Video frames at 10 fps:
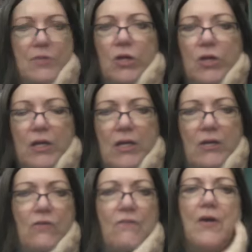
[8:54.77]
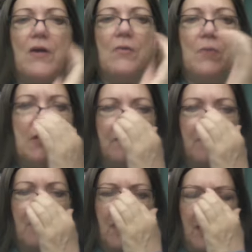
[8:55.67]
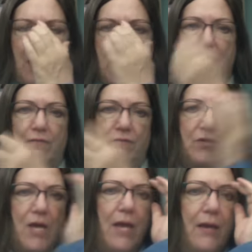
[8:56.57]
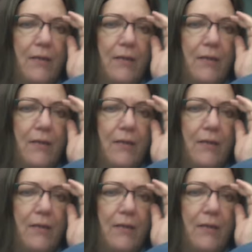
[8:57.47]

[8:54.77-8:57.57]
looking at your environment differently. Like if you take